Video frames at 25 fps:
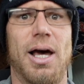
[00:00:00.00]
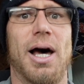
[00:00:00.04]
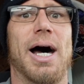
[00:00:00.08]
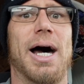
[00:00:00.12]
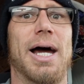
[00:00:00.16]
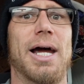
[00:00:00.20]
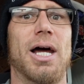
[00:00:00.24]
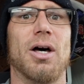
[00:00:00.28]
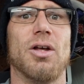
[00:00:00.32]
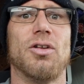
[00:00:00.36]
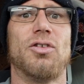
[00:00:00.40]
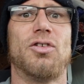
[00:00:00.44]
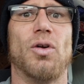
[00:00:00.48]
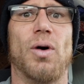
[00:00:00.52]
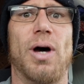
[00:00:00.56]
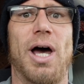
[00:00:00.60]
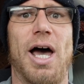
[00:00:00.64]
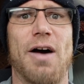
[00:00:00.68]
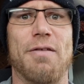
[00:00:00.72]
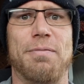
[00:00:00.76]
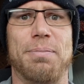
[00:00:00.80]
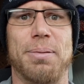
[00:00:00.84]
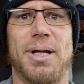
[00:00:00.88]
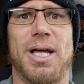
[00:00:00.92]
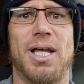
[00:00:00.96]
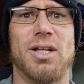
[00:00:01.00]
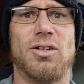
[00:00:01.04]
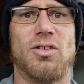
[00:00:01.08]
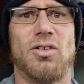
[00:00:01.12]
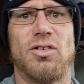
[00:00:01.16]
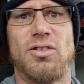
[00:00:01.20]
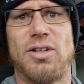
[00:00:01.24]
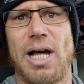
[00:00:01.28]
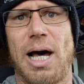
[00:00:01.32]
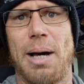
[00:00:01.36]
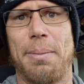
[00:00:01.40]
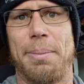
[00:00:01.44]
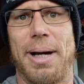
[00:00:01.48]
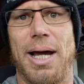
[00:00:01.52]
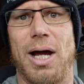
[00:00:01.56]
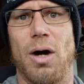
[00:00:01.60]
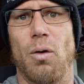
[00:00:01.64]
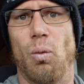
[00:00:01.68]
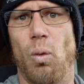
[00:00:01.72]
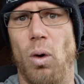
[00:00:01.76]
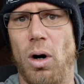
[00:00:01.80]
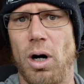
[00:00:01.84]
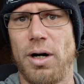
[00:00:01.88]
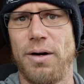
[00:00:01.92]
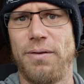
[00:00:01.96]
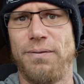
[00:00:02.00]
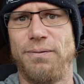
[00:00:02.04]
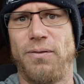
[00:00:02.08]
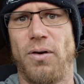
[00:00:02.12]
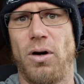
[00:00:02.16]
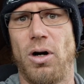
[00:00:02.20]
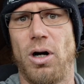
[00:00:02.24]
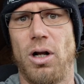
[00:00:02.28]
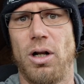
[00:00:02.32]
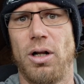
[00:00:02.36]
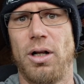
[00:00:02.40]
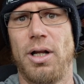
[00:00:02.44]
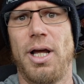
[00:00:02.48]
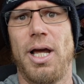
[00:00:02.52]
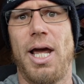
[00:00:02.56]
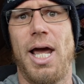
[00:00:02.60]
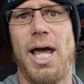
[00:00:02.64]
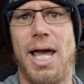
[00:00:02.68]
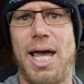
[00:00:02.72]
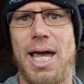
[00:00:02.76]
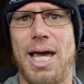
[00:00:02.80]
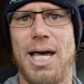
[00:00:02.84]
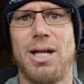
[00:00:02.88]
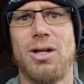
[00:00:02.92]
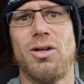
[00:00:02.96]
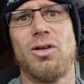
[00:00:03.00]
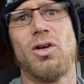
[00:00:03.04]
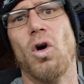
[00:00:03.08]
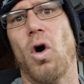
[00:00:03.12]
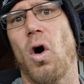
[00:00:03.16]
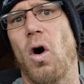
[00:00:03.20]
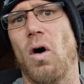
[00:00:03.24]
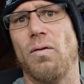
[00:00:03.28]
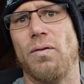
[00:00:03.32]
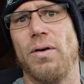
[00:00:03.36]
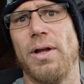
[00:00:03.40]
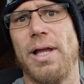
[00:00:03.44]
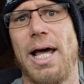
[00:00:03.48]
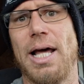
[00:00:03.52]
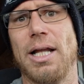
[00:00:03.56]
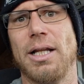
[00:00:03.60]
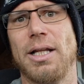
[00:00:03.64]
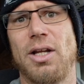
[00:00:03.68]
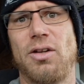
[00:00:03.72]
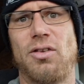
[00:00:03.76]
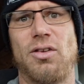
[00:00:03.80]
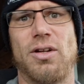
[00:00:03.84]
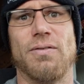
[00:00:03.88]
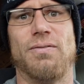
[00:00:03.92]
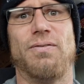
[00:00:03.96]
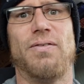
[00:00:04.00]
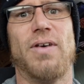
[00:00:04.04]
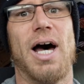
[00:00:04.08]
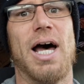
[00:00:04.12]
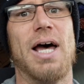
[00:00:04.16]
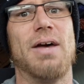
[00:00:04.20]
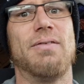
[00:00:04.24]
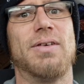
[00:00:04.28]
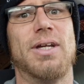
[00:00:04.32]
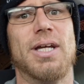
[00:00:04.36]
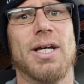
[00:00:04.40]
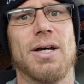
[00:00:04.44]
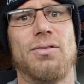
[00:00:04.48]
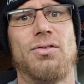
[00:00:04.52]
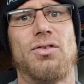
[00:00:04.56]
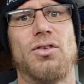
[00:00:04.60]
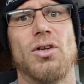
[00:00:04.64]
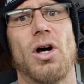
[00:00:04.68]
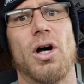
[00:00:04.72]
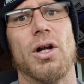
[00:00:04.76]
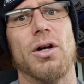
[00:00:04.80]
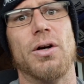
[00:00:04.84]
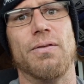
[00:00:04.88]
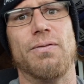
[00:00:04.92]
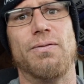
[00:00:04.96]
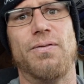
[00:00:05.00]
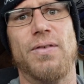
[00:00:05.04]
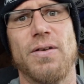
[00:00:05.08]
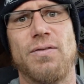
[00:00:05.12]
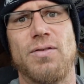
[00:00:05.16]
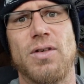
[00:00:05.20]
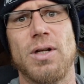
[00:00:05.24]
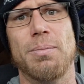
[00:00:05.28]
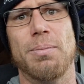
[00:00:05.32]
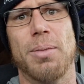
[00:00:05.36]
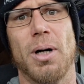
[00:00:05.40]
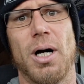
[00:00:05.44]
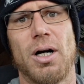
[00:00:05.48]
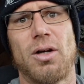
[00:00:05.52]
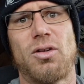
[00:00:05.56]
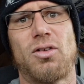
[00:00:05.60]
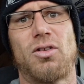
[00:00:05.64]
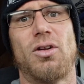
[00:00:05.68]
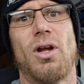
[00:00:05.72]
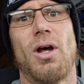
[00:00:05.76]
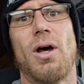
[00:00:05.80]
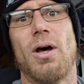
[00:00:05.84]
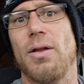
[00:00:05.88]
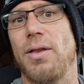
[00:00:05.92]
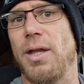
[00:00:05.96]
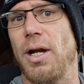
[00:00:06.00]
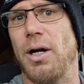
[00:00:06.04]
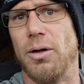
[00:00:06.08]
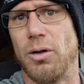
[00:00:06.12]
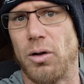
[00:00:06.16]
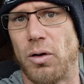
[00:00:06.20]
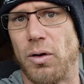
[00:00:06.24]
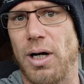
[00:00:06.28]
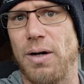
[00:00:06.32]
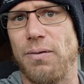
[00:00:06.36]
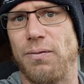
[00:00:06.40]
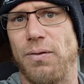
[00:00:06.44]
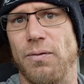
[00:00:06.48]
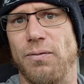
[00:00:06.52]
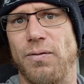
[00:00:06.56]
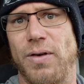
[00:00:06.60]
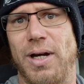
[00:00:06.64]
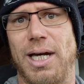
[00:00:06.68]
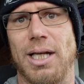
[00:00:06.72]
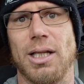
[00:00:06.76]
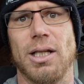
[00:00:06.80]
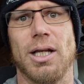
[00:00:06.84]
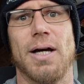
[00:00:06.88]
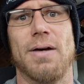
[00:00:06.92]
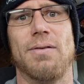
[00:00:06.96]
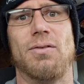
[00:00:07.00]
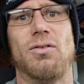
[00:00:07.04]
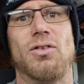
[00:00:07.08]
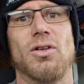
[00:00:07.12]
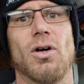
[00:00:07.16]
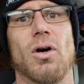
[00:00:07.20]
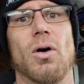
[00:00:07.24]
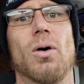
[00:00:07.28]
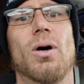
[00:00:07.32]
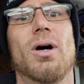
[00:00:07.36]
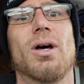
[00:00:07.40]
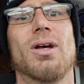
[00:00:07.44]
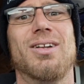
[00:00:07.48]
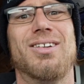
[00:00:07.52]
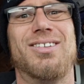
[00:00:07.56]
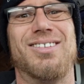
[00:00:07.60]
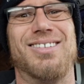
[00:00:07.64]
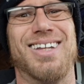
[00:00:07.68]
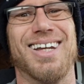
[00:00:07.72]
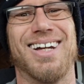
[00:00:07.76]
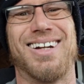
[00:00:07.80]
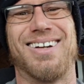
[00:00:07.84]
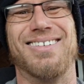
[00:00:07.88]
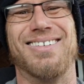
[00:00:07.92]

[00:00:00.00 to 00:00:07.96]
I also have plans to stop by a waterfall and go over that list of 5 gifts under $50 that are great for van life, so stick